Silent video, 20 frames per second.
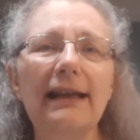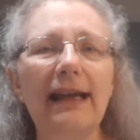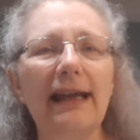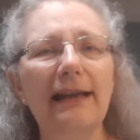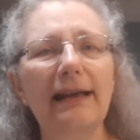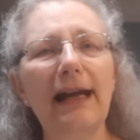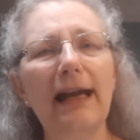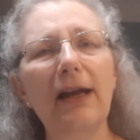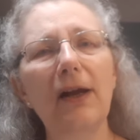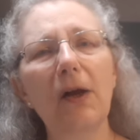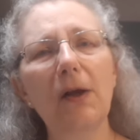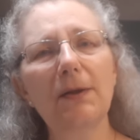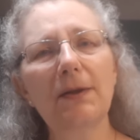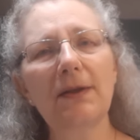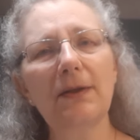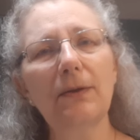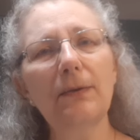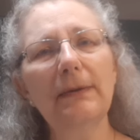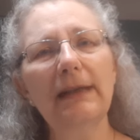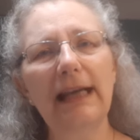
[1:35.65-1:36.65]
and I
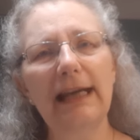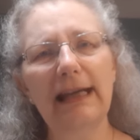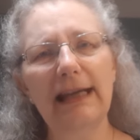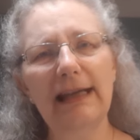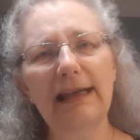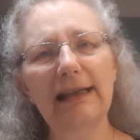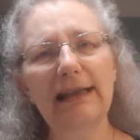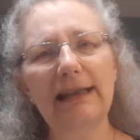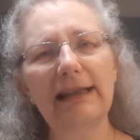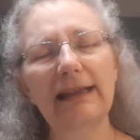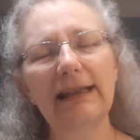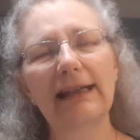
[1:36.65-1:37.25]
also knit.